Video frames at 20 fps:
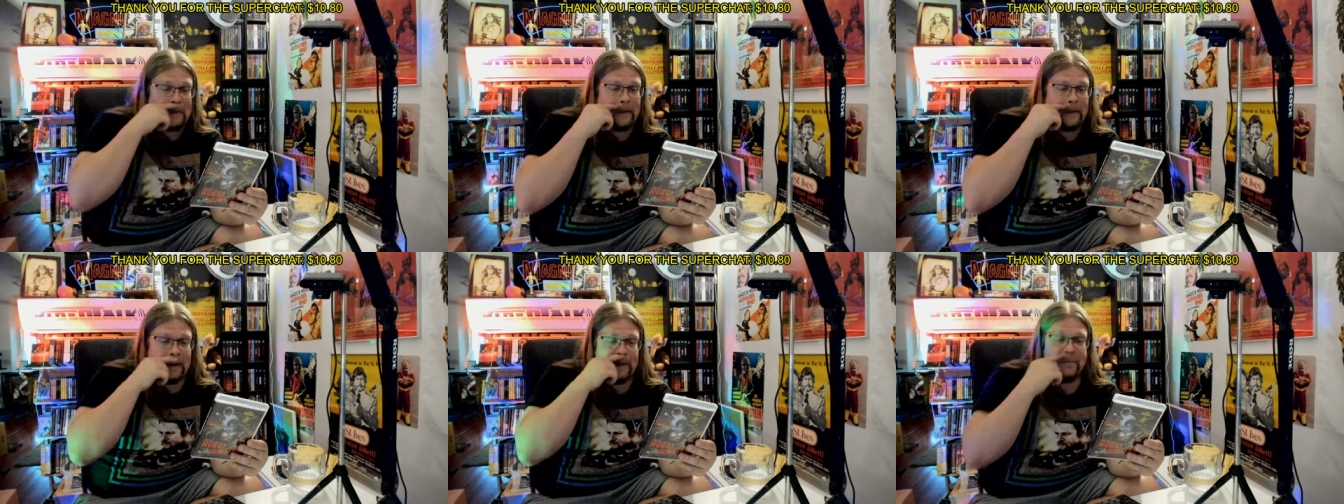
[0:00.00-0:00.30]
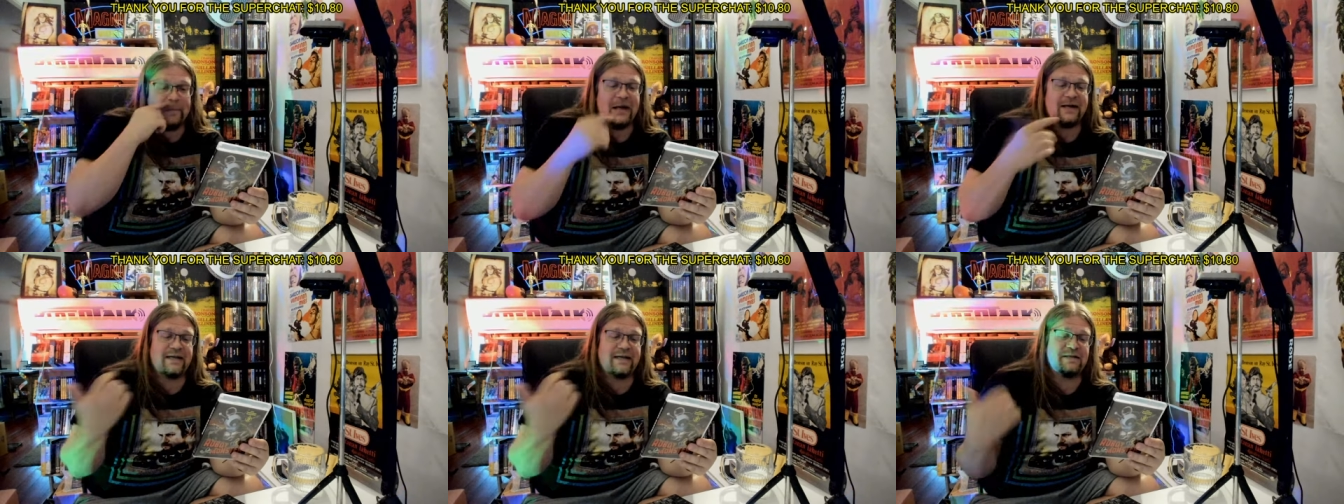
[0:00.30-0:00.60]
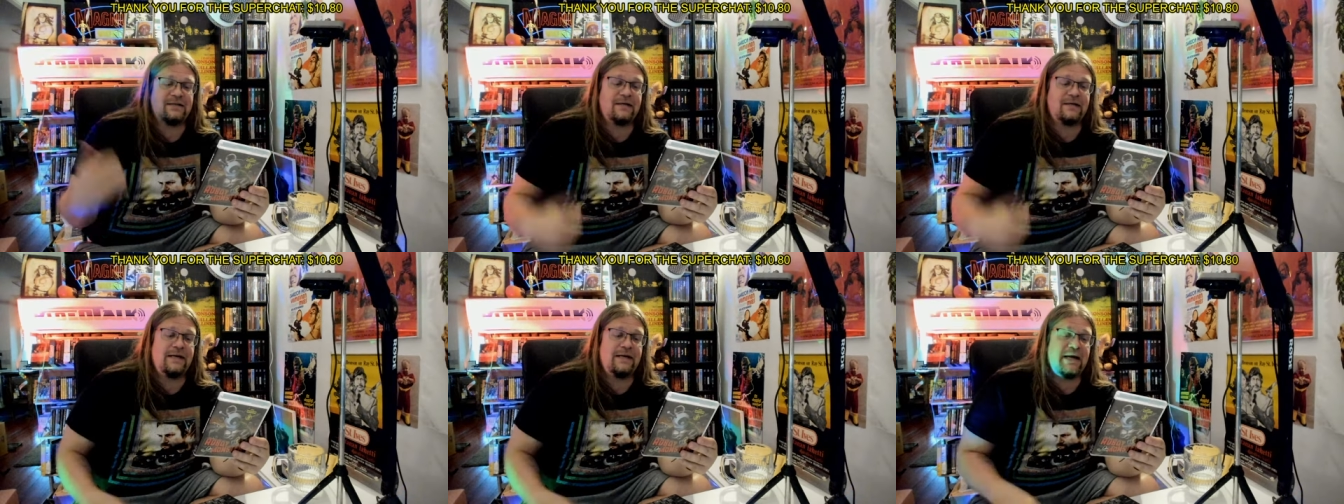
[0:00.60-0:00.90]
back
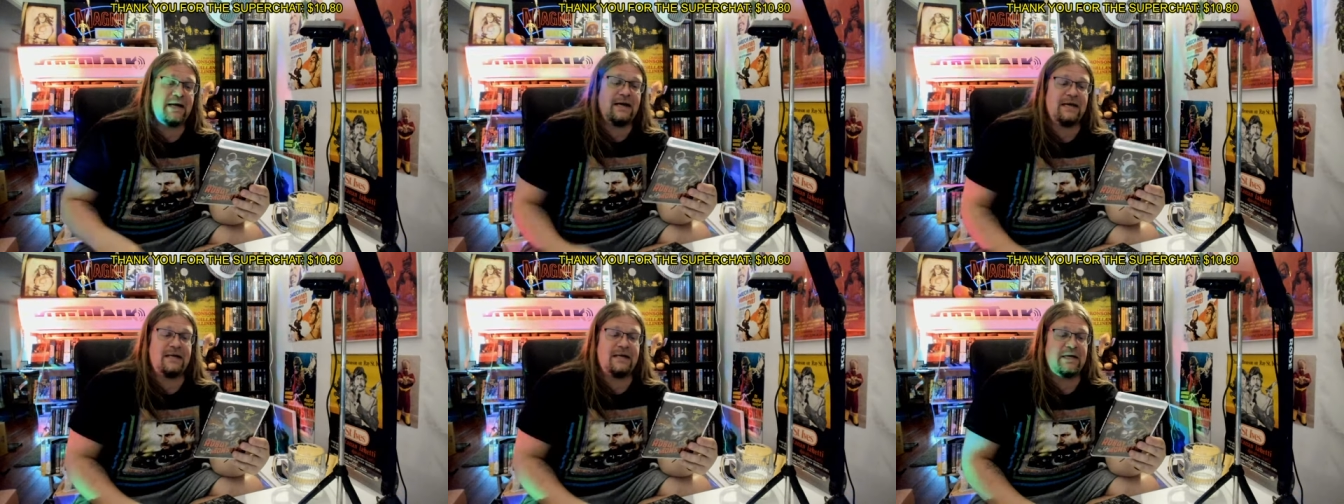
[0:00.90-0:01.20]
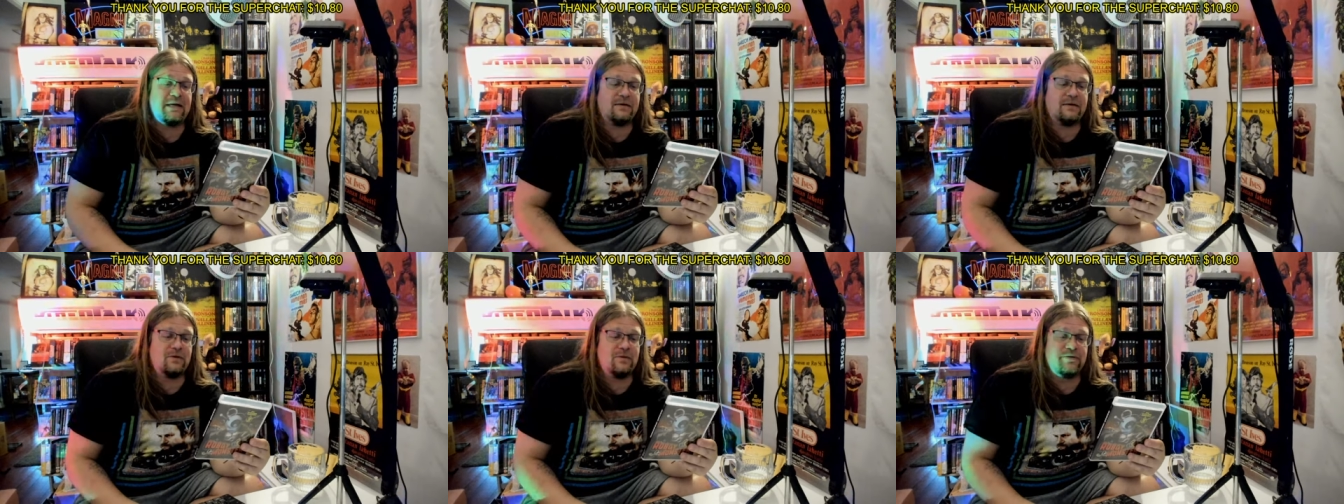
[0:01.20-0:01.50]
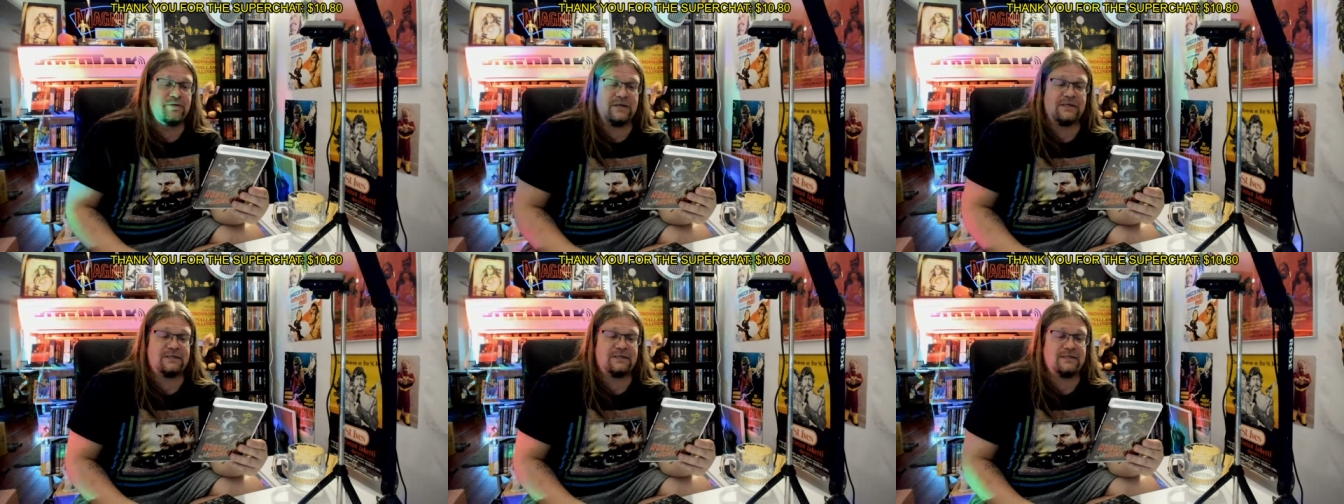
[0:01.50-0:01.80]
in the day
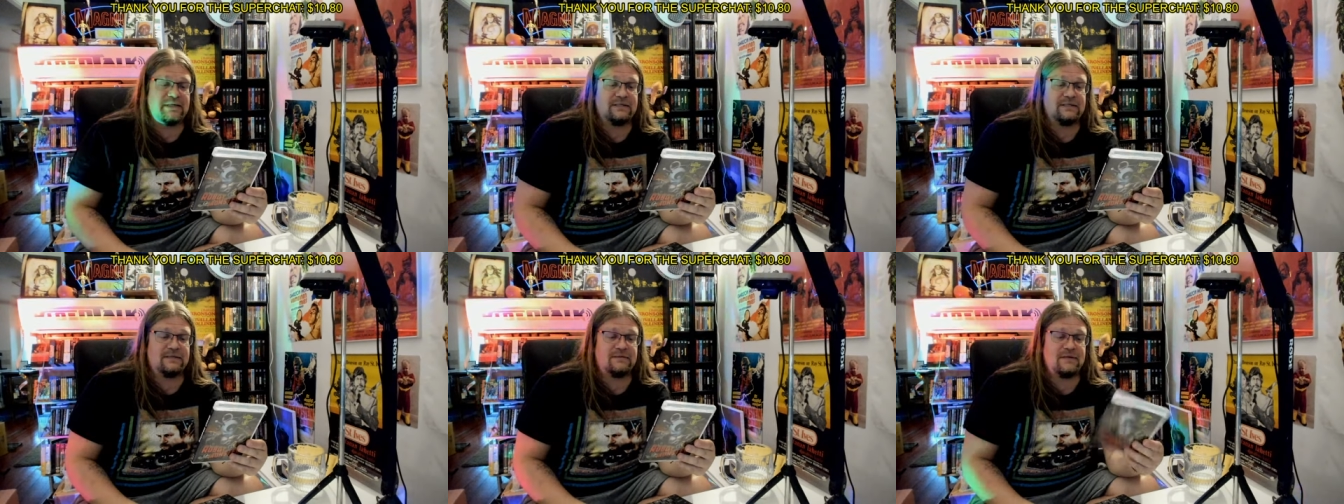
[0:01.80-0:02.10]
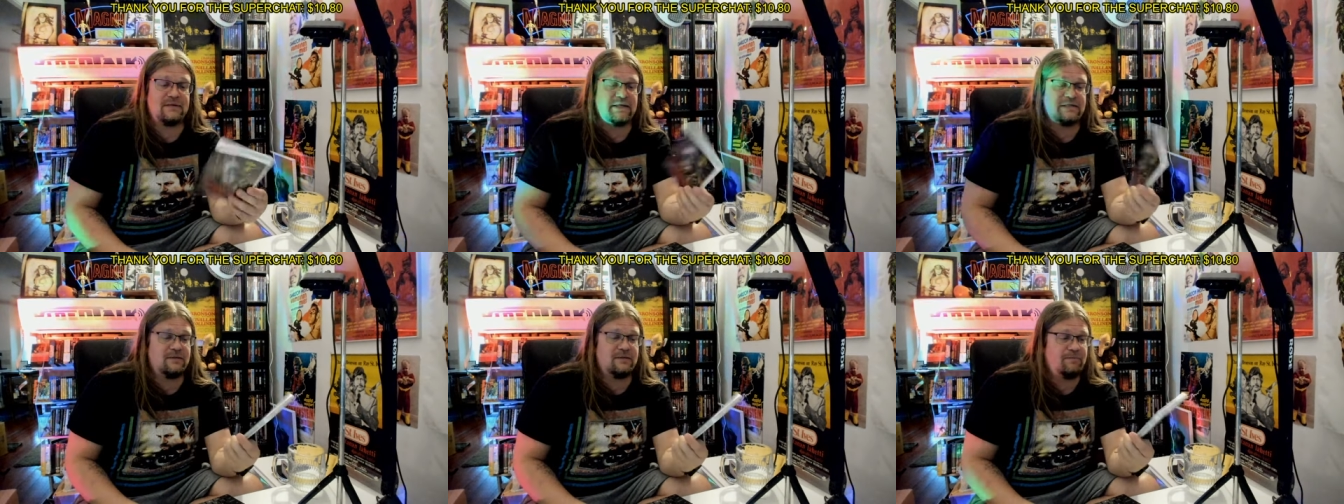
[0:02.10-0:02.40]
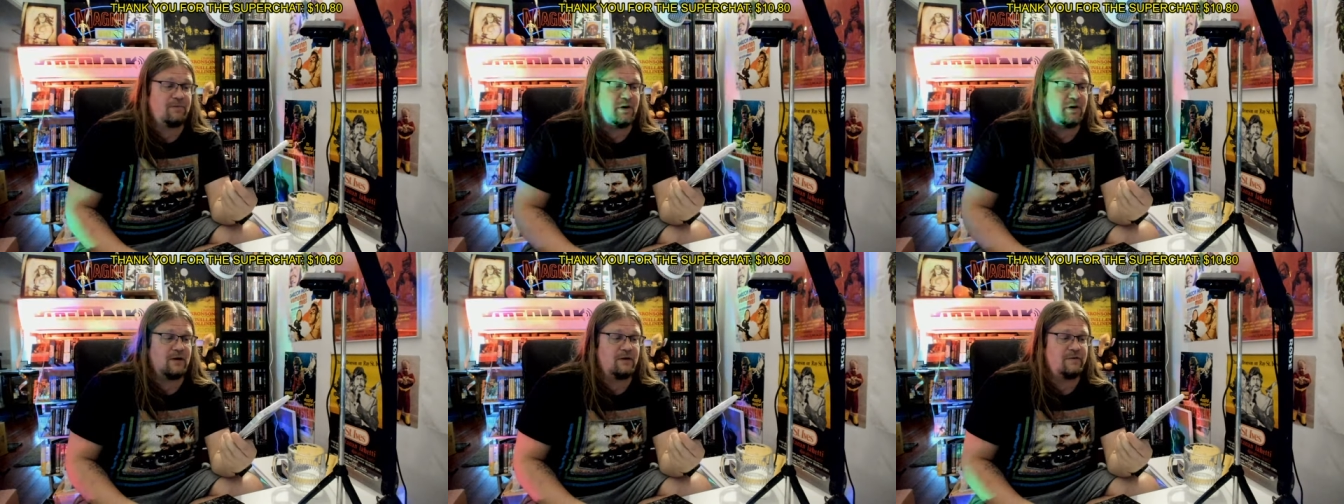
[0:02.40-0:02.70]
included this as a
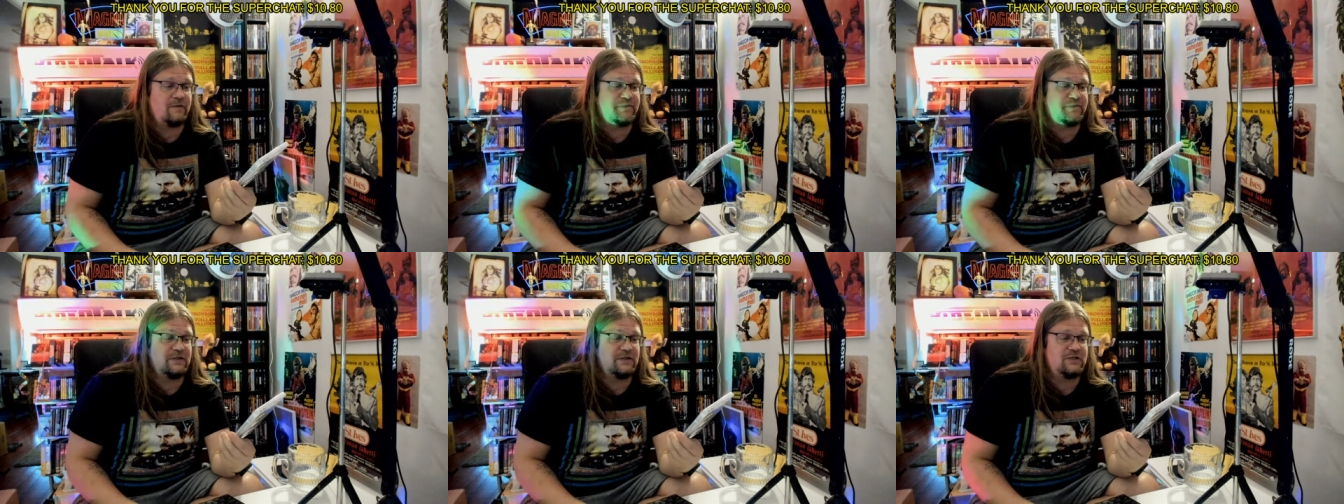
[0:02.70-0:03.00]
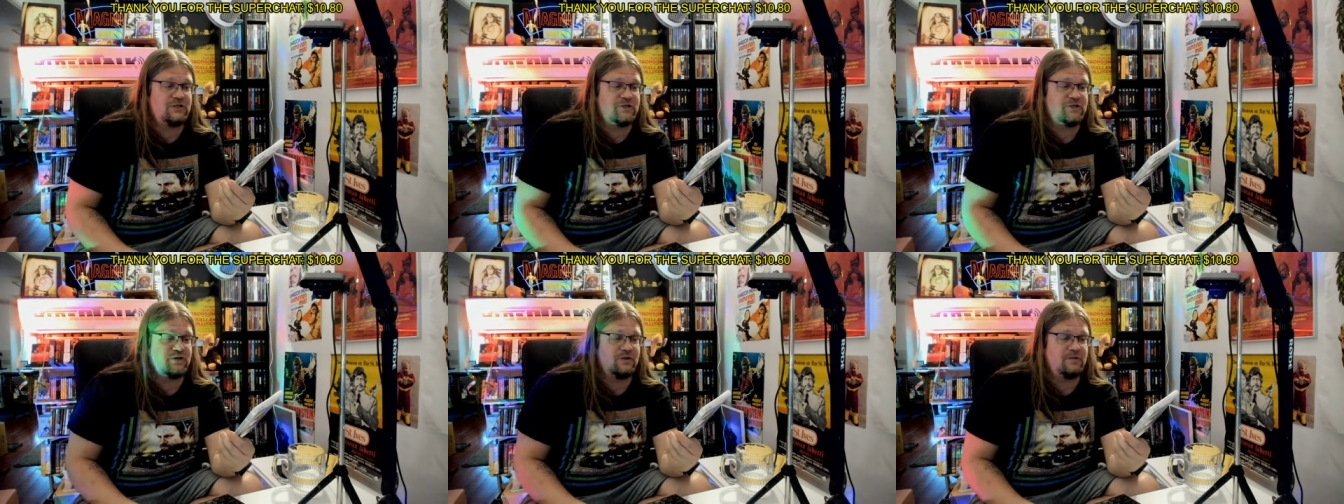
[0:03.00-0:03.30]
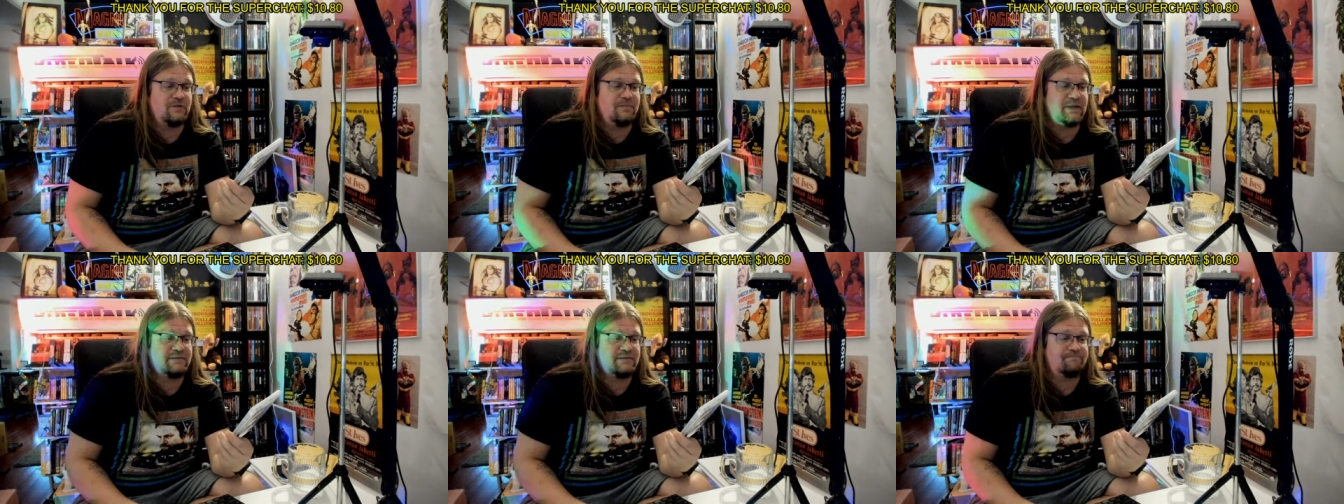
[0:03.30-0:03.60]
part of this
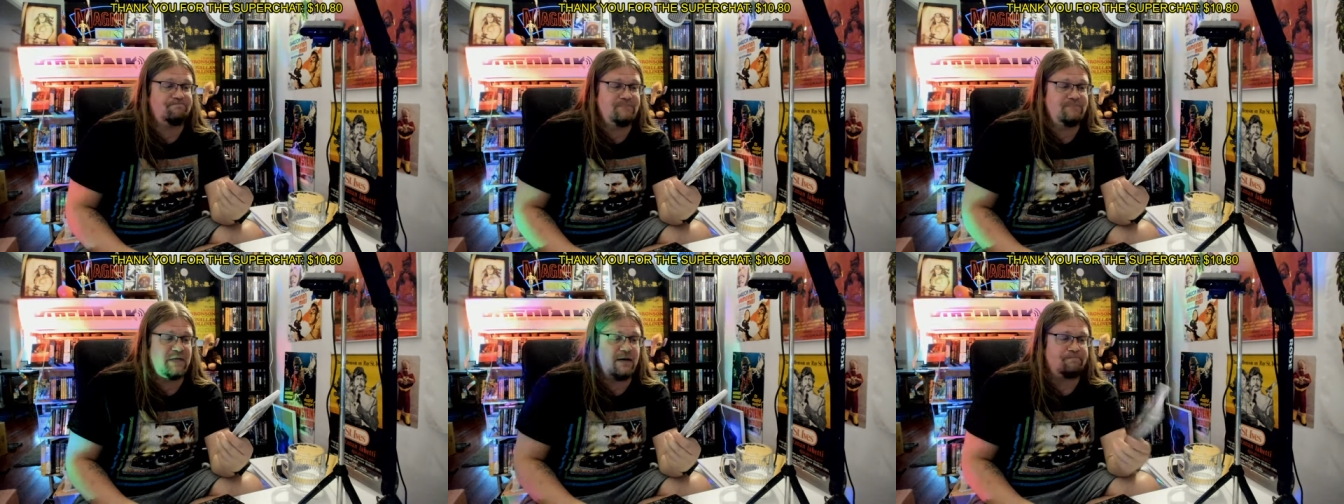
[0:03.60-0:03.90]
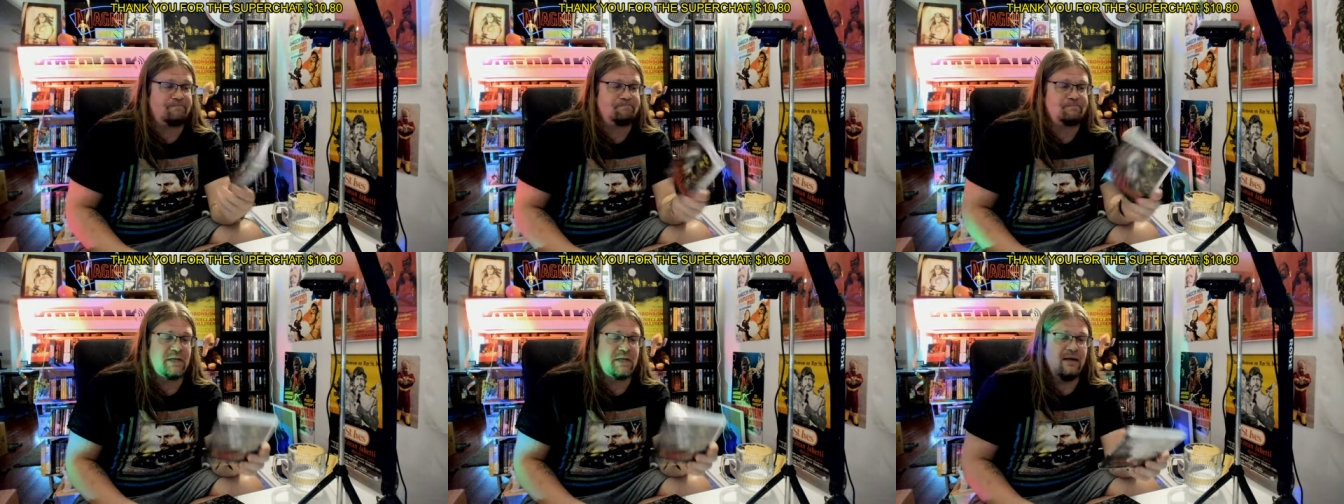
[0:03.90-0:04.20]
show. But yeah,